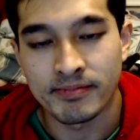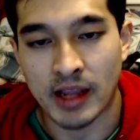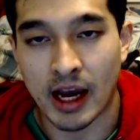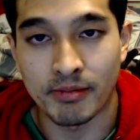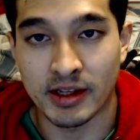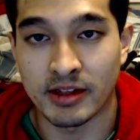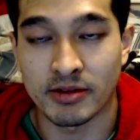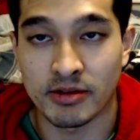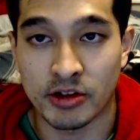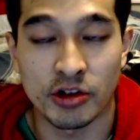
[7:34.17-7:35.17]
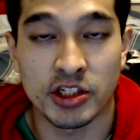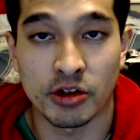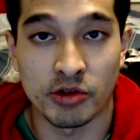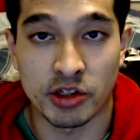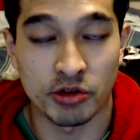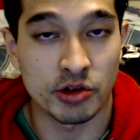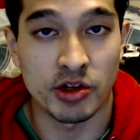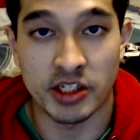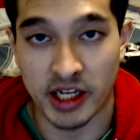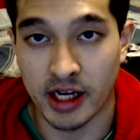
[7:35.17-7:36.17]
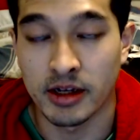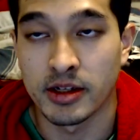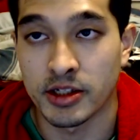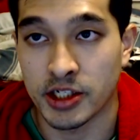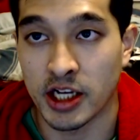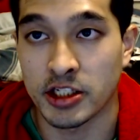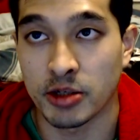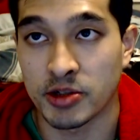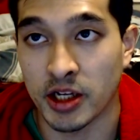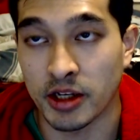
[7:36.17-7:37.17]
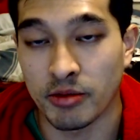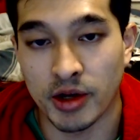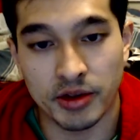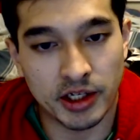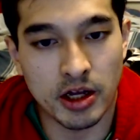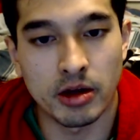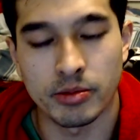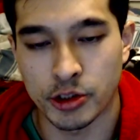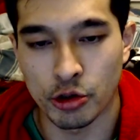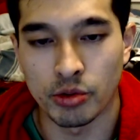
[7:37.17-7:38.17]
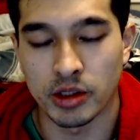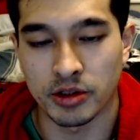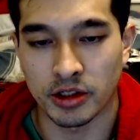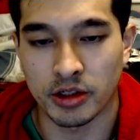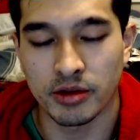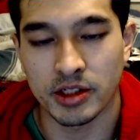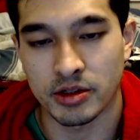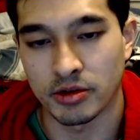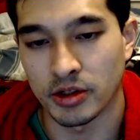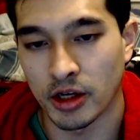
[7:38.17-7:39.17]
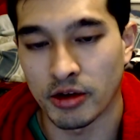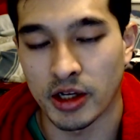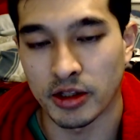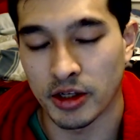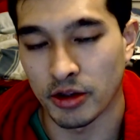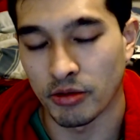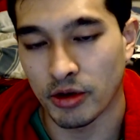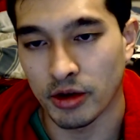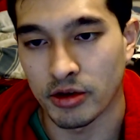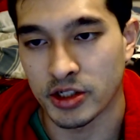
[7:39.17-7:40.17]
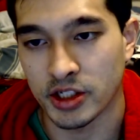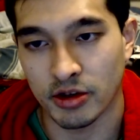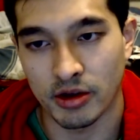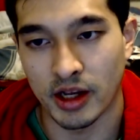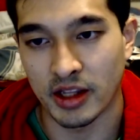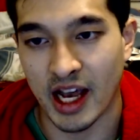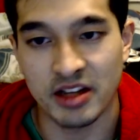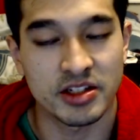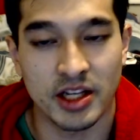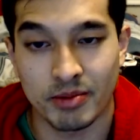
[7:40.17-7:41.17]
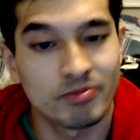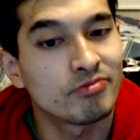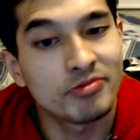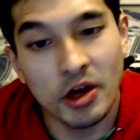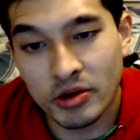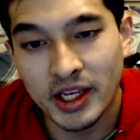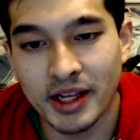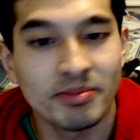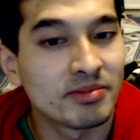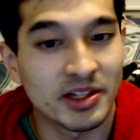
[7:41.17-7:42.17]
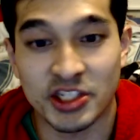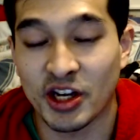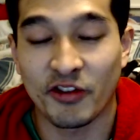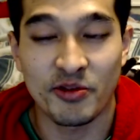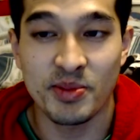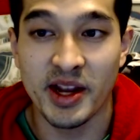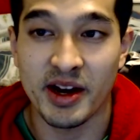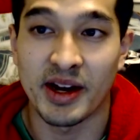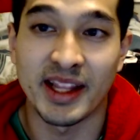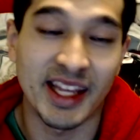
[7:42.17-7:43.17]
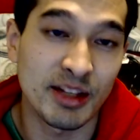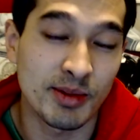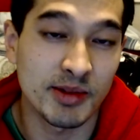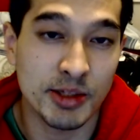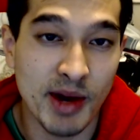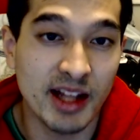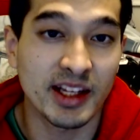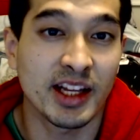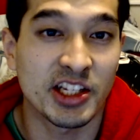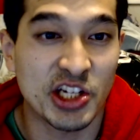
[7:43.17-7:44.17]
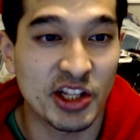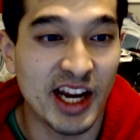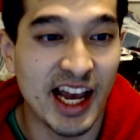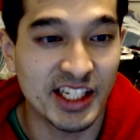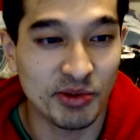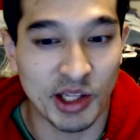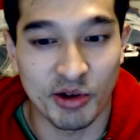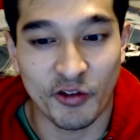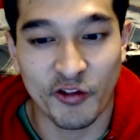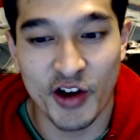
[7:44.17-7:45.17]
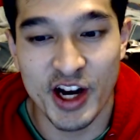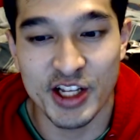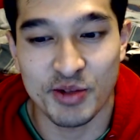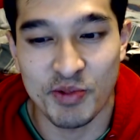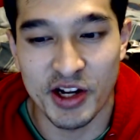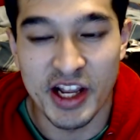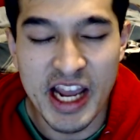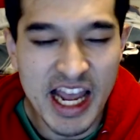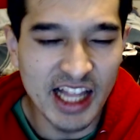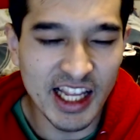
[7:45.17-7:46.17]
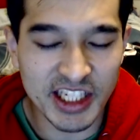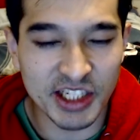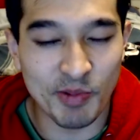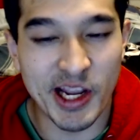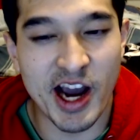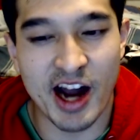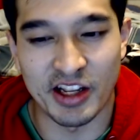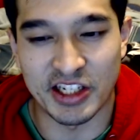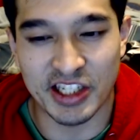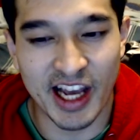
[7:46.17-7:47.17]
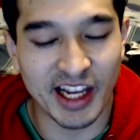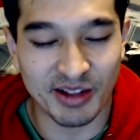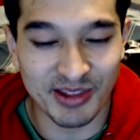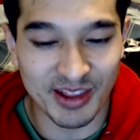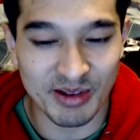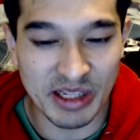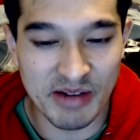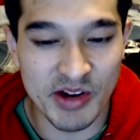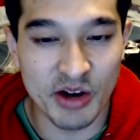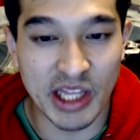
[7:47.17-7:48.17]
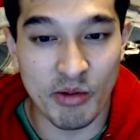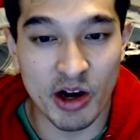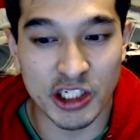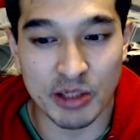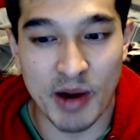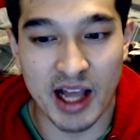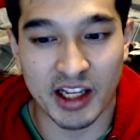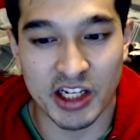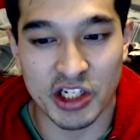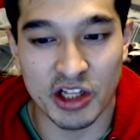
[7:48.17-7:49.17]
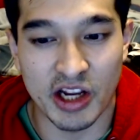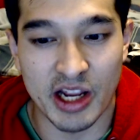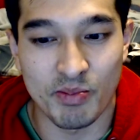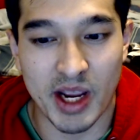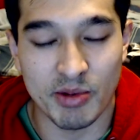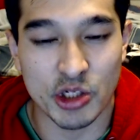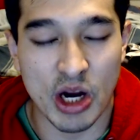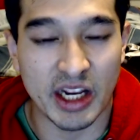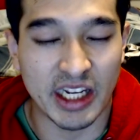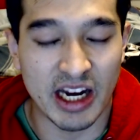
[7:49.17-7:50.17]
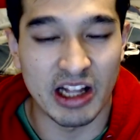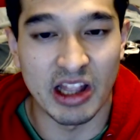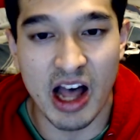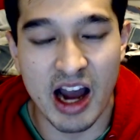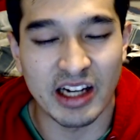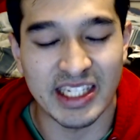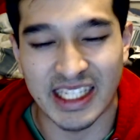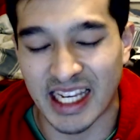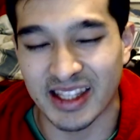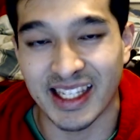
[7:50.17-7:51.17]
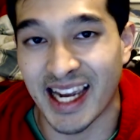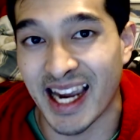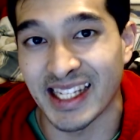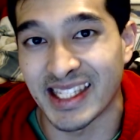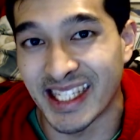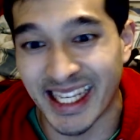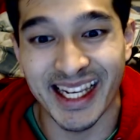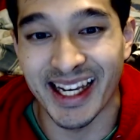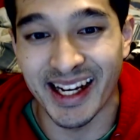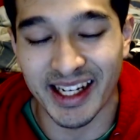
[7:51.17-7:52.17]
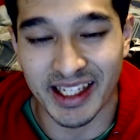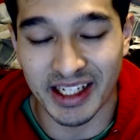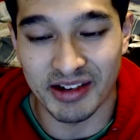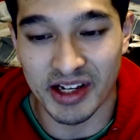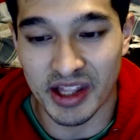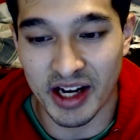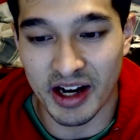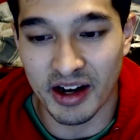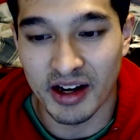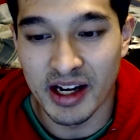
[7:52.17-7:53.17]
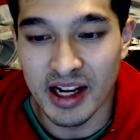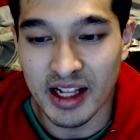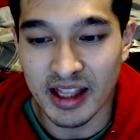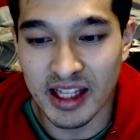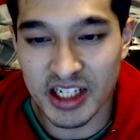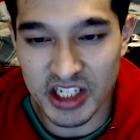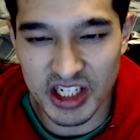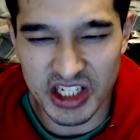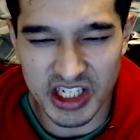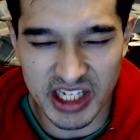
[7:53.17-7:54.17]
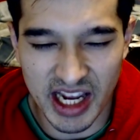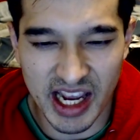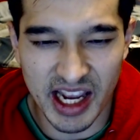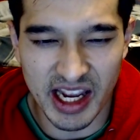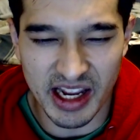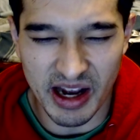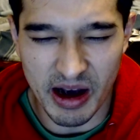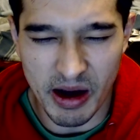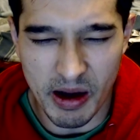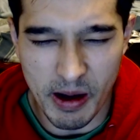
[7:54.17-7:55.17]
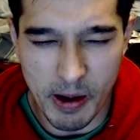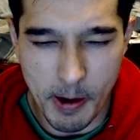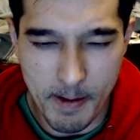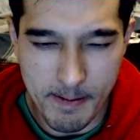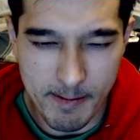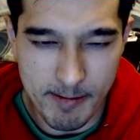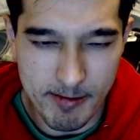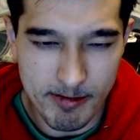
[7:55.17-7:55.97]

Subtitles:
I mean, Kirito with two swords, yeah. She ends up saying, well, they call him dual-wielding Kirito, you know, in the other world. And Alice is like, okay, let's start from there. And they end up smiling at each other as if they were friends. But let's be honest, like, even though they were smiling at each other and maybe try to get along to get the idea here and there, let's just say, they're gonna